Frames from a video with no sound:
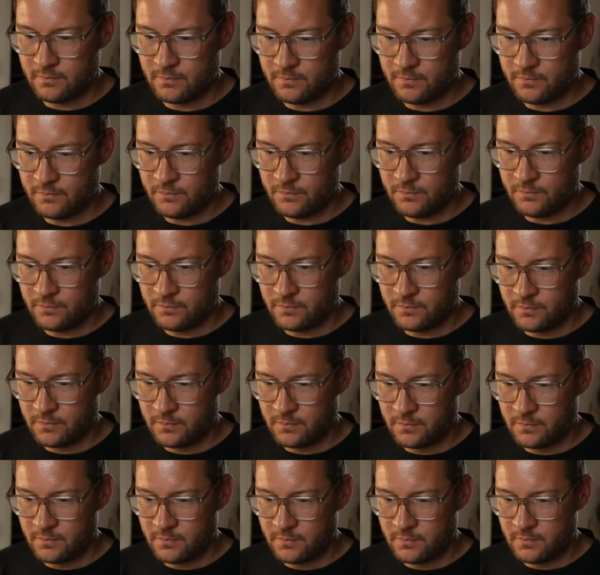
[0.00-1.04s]
will happen?
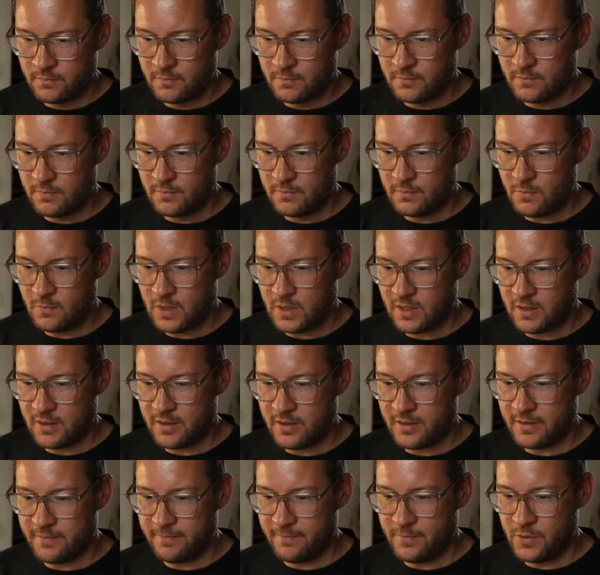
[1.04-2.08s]
Why can't
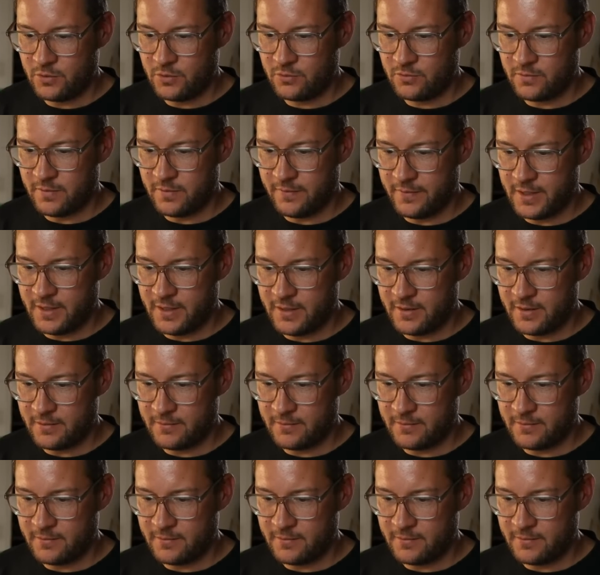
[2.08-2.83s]
I mute the video?